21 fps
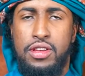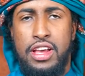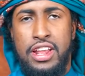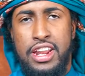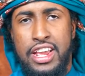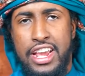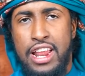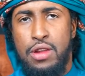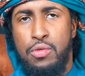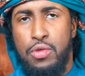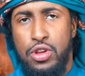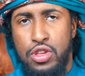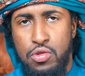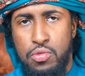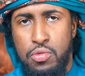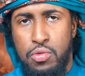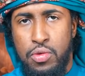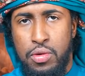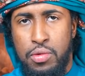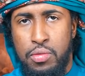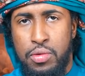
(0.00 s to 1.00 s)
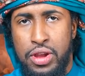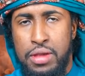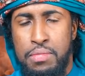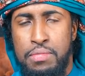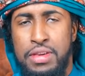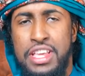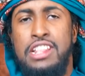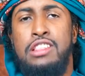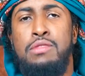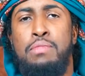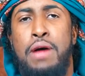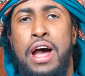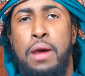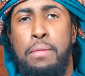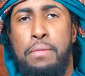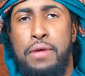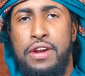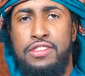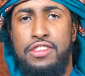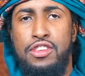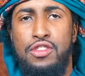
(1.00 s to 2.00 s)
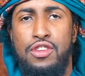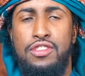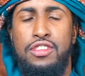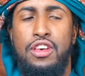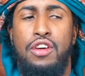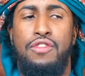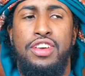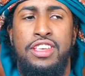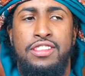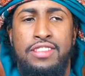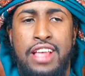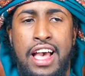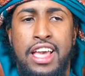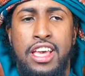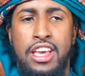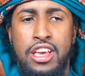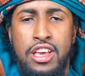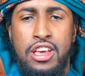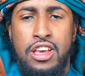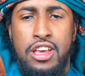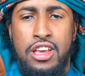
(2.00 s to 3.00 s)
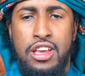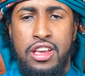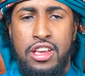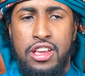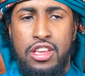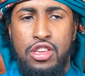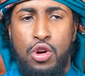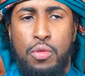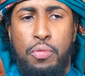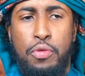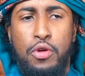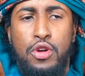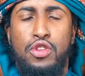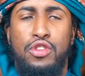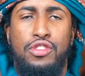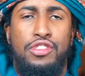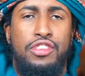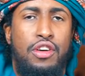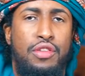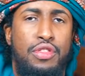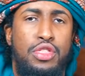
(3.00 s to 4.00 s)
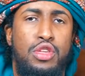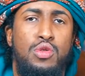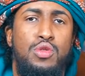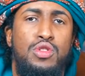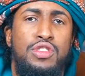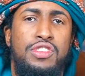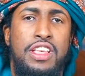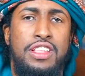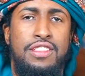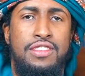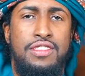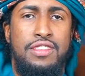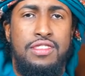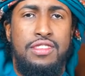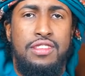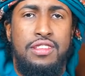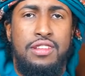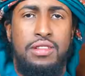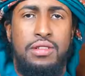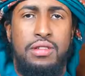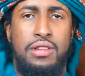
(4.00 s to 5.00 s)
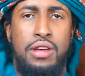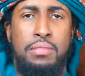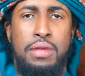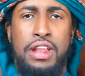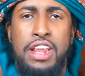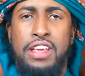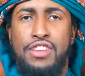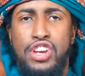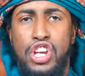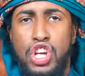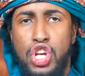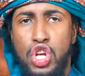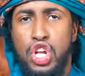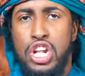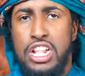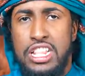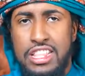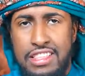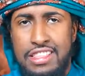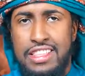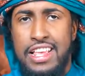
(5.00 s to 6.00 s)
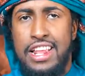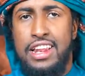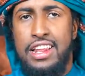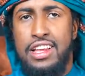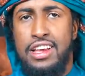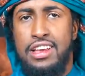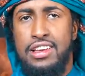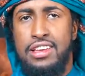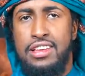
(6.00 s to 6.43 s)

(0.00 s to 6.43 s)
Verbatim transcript: And again, when you, what it means by oppressing yourself is that you're putting yourself through sins. A believer shouldn't sin.